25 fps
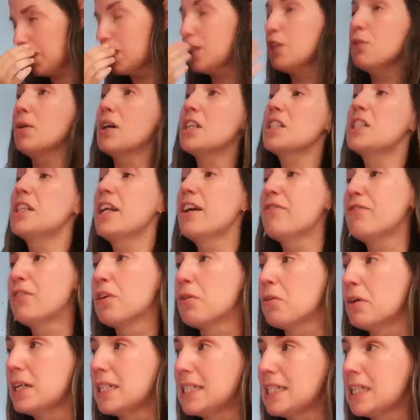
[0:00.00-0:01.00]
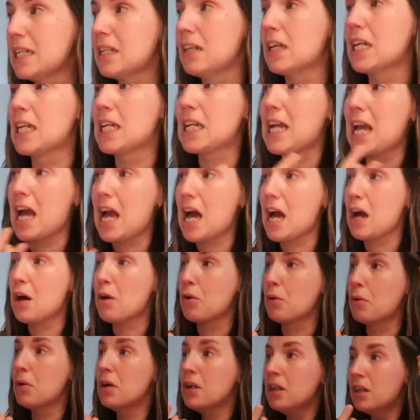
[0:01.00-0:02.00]
like
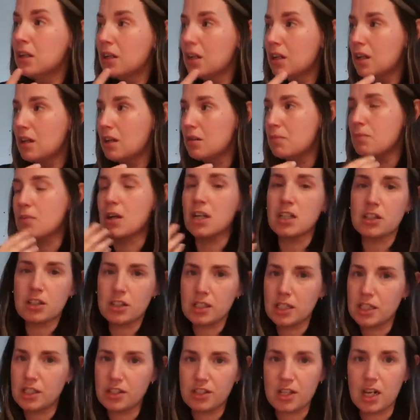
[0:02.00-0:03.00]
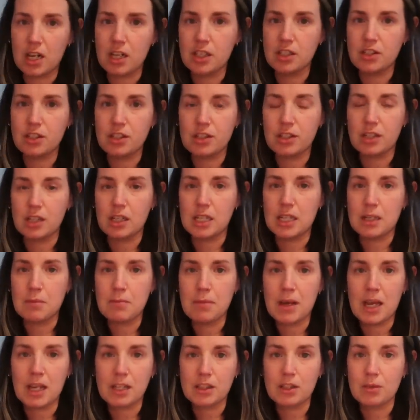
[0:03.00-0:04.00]
how much these challenges are going to
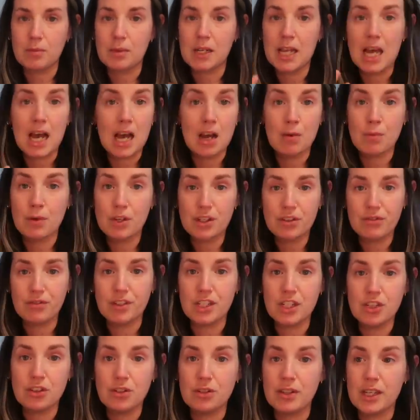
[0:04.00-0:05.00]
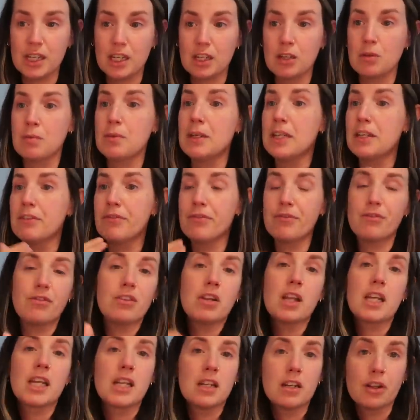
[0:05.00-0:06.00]
impact them and how much of an issue they're going to be
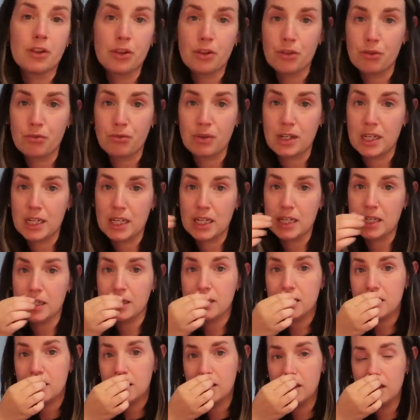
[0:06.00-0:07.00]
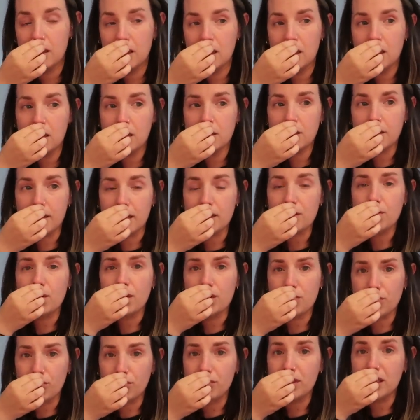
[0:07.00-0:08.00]
for like another 3 years. So that's
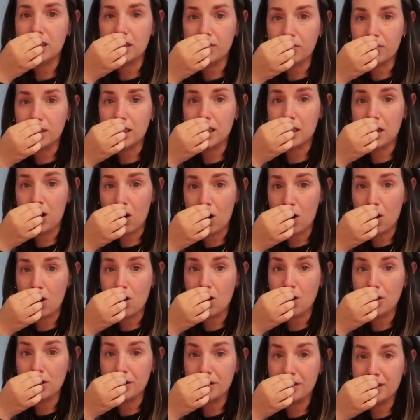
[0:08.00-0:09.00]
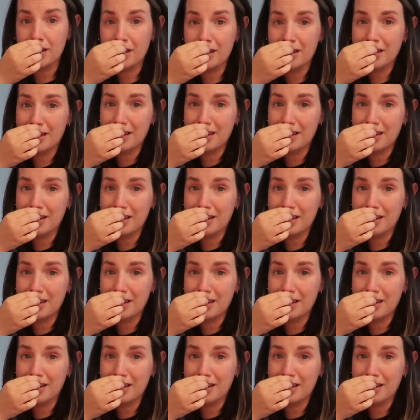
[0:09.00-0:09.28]
why it's really, really hard